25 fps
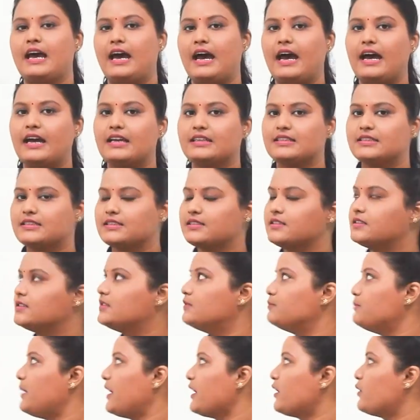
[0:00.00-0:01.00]
And
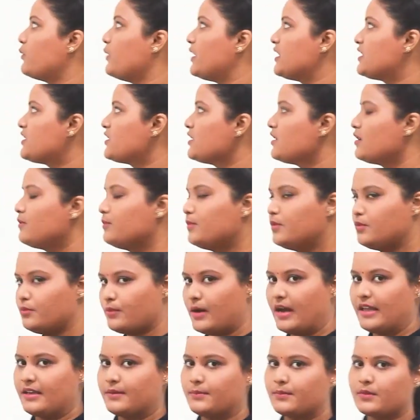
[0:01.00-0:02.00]
my question number
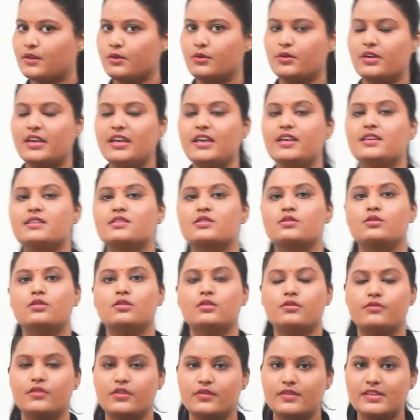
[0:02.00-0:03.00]
1. Okay,
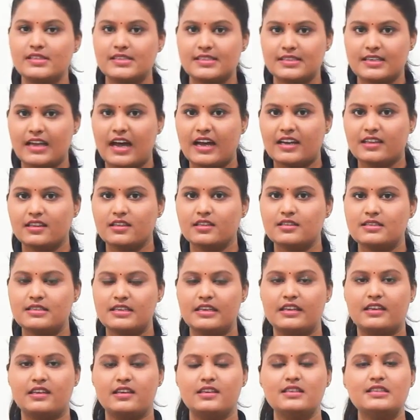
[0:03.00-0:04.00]
so we will start the
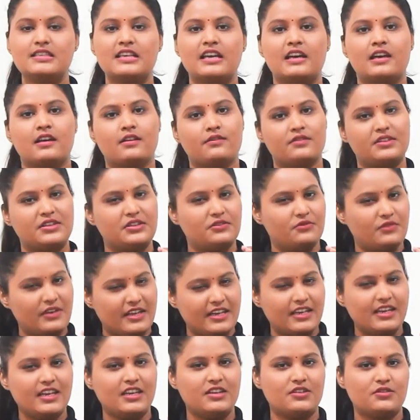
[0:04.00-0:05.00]
series with a
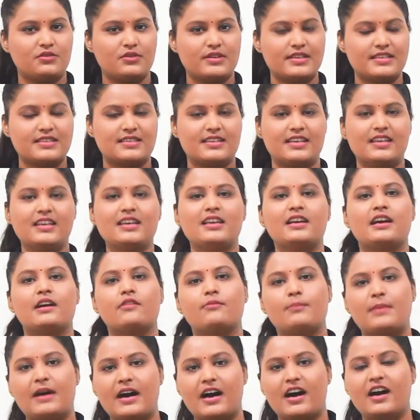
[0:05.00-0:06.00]
very interesting
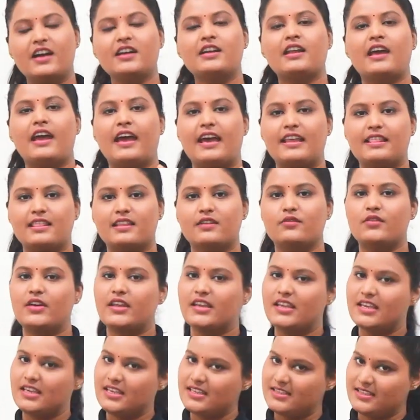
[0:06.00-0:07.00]
part and the
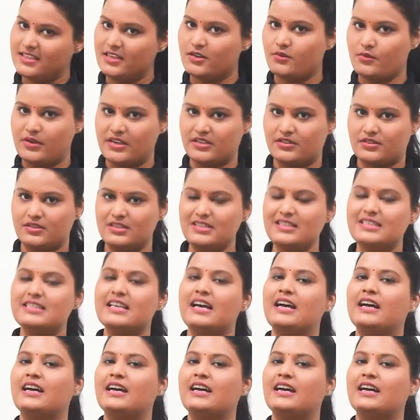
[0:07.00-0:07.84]
very easy questions.